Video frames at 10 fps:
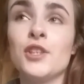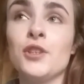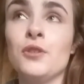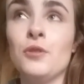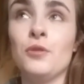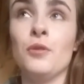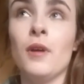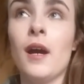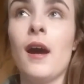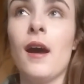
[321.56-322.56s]

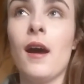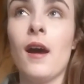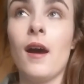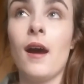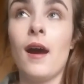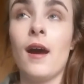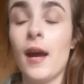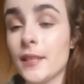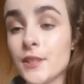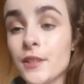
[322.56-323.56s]
to uh,
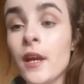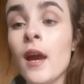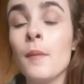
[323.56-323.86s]
answer,